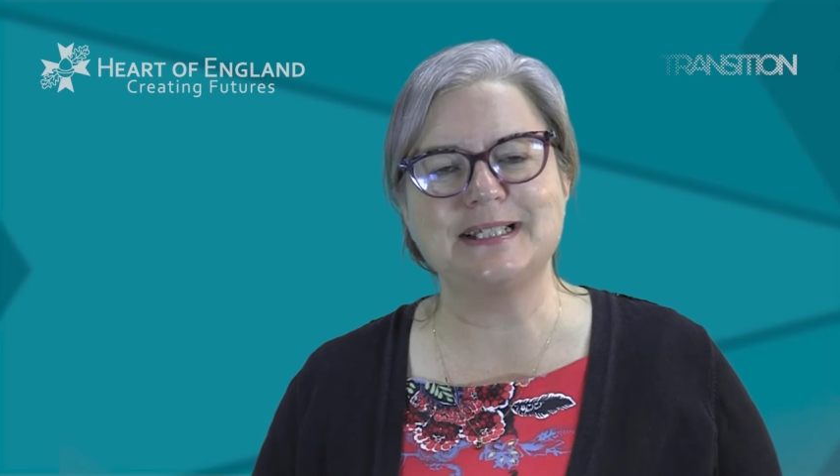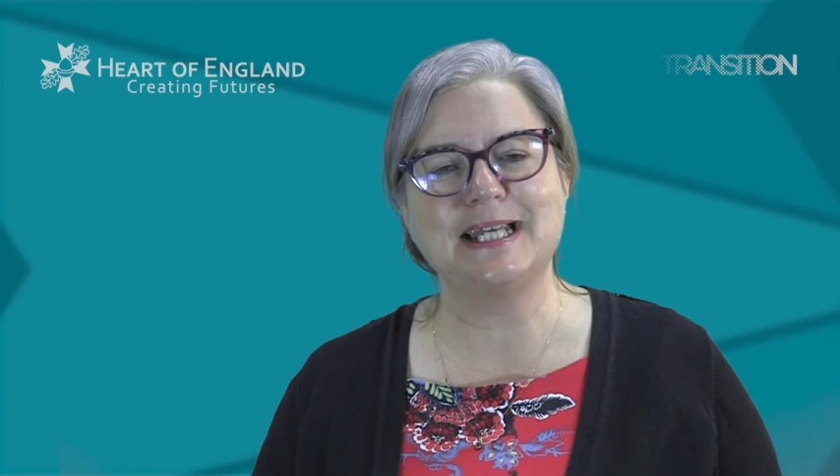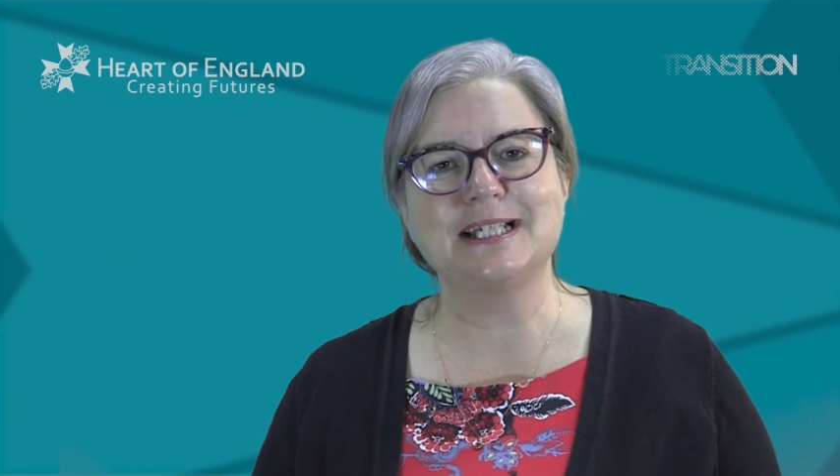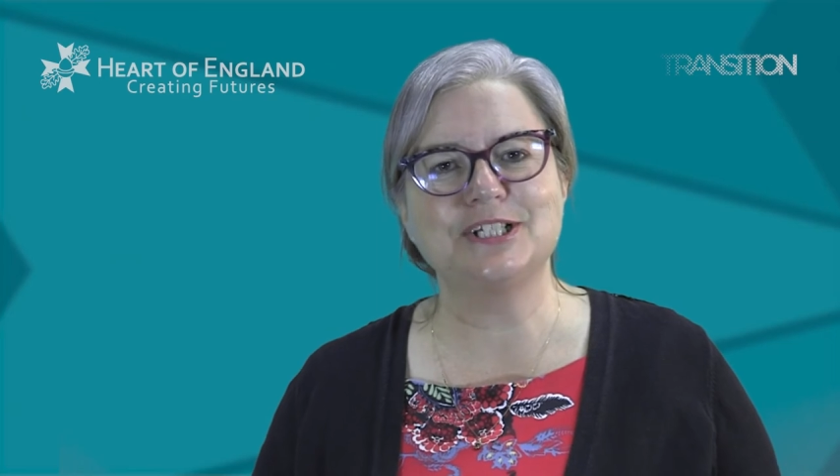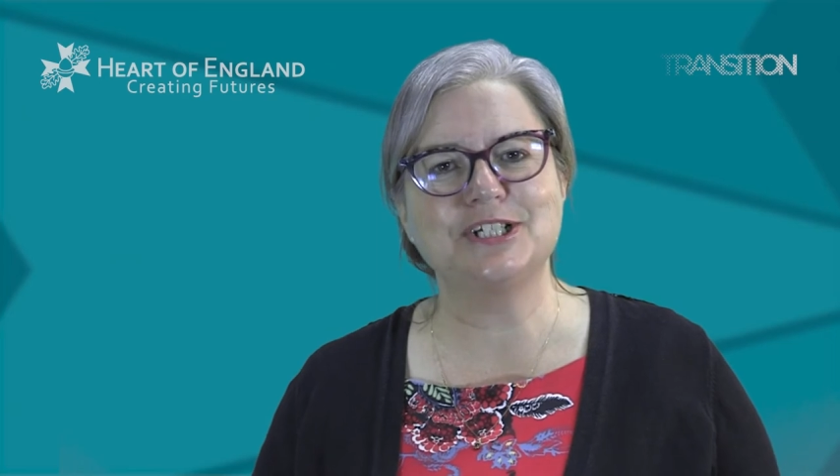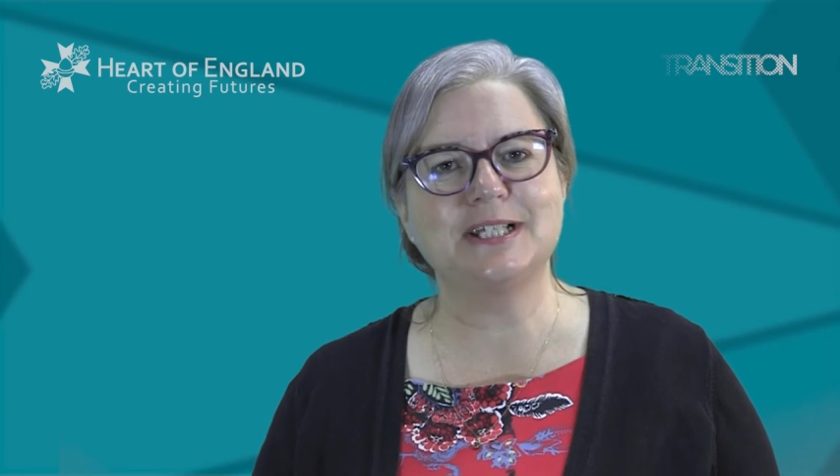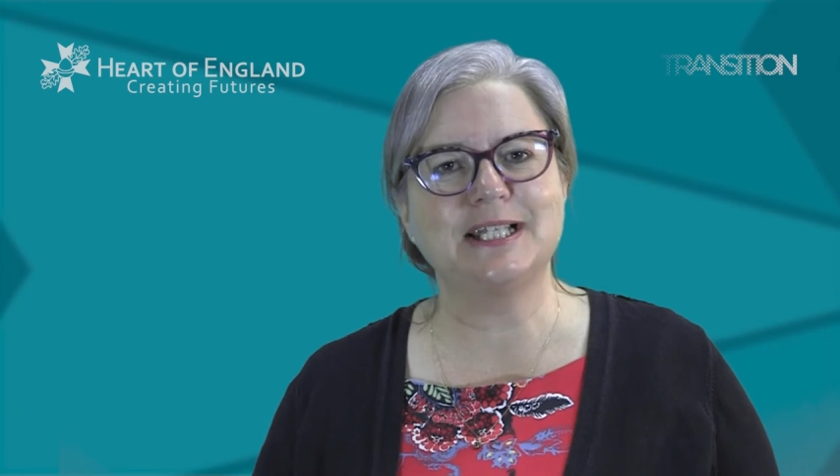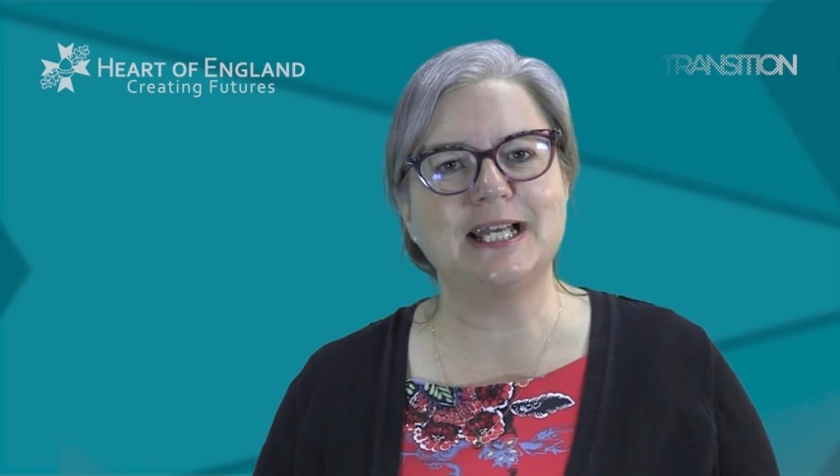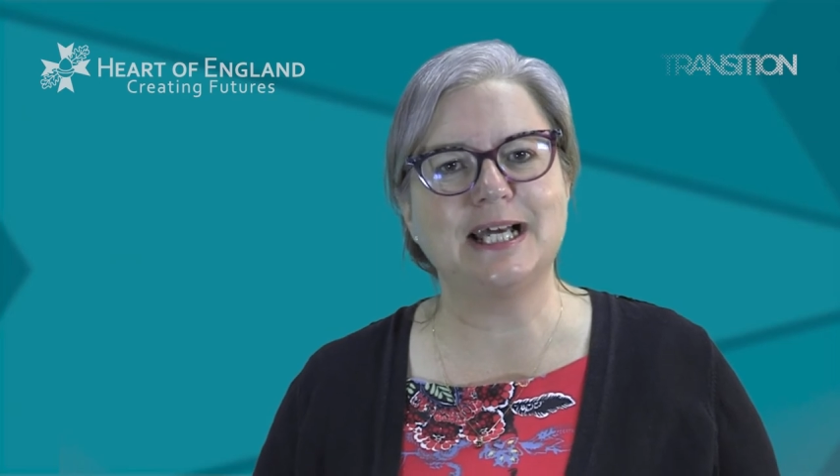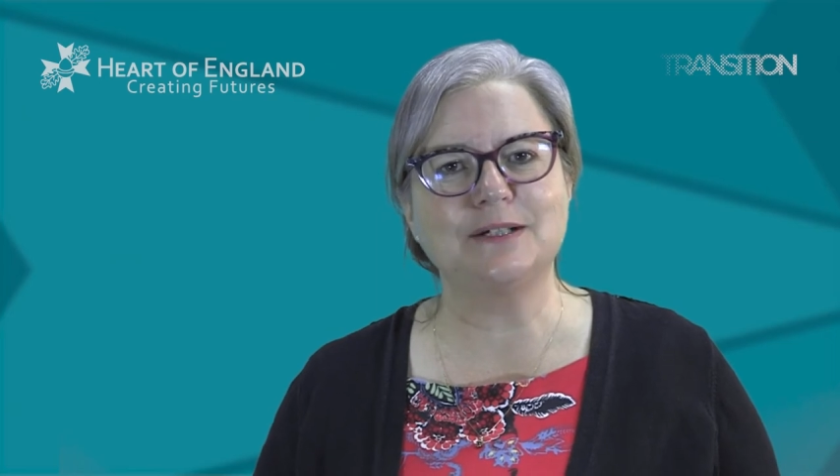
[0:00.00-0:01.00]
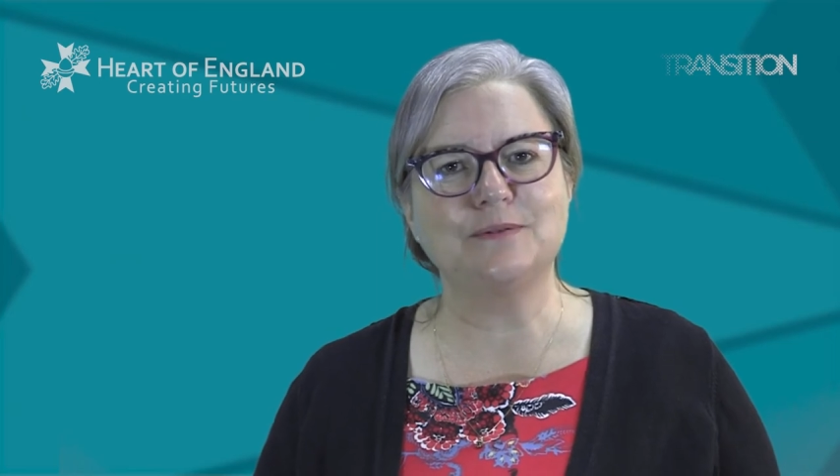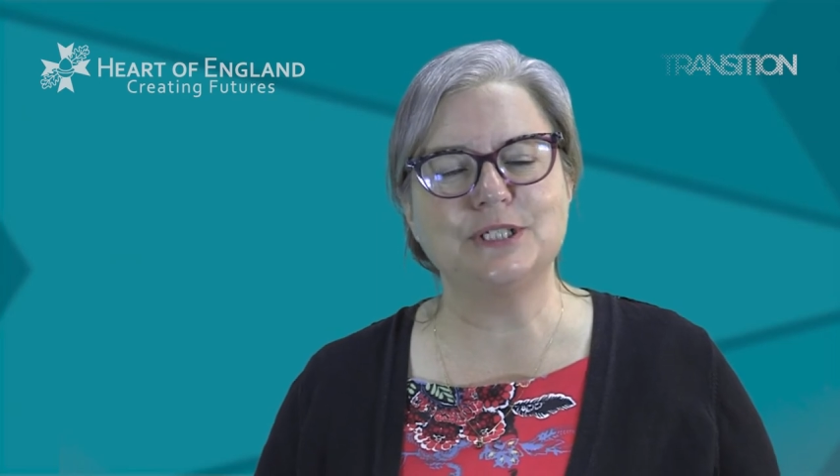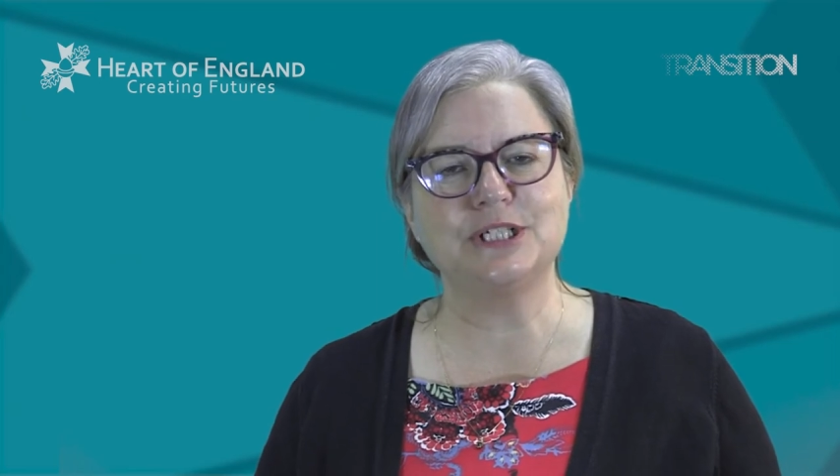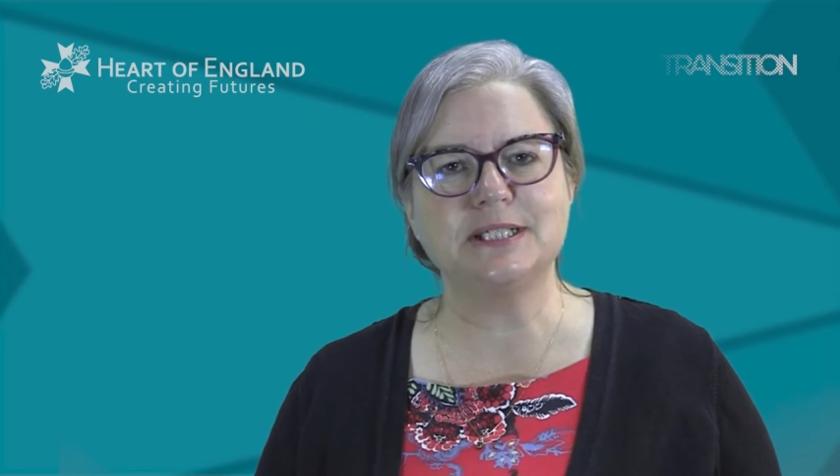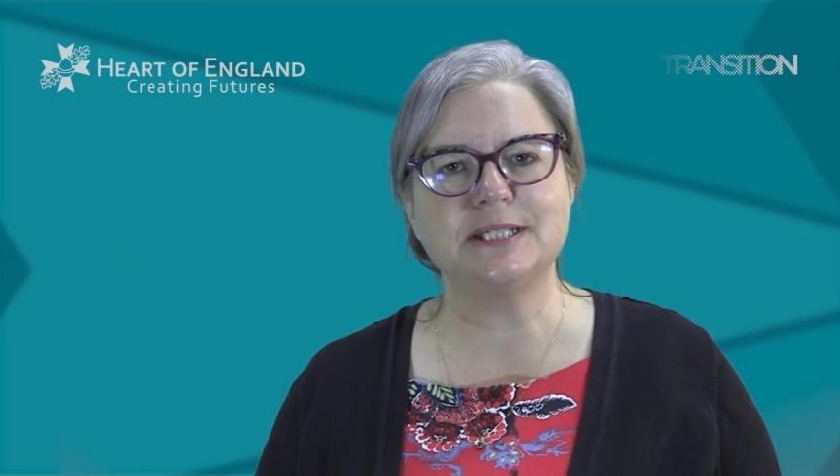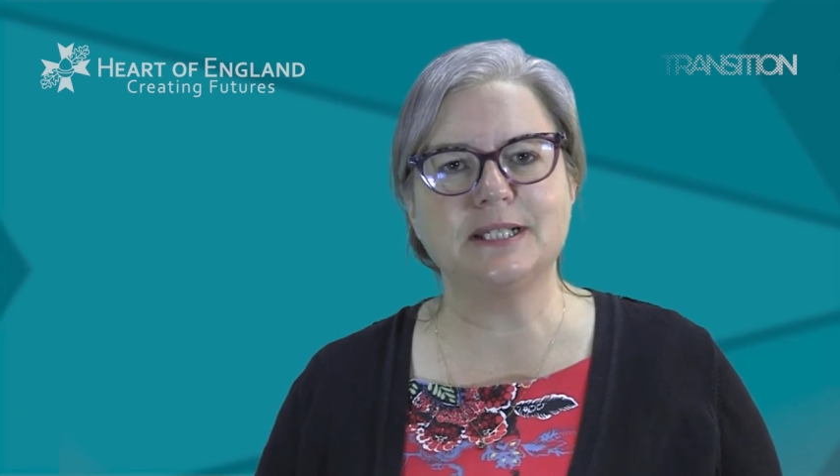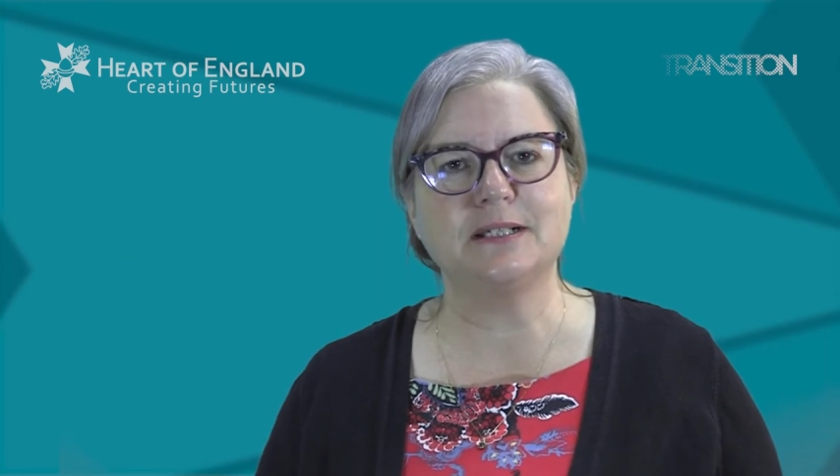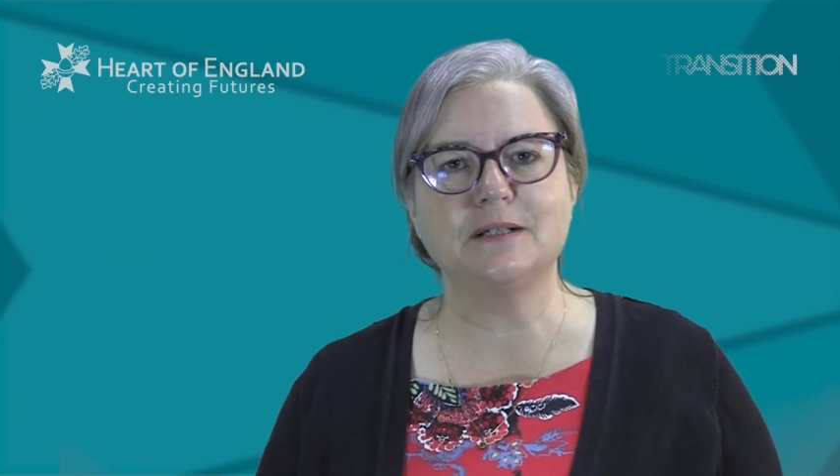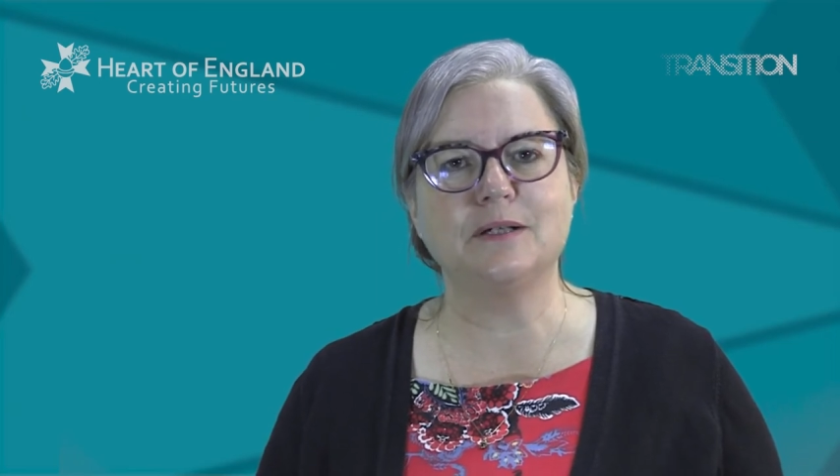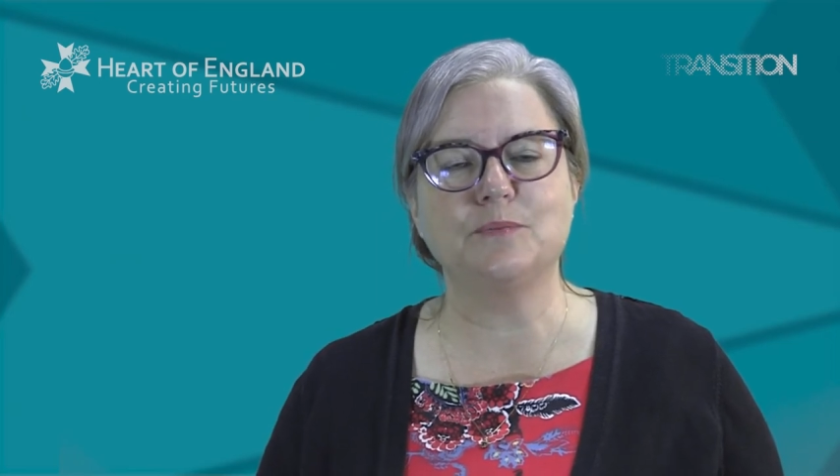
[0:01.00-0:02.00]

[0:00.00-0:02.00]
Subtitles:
next year the languages that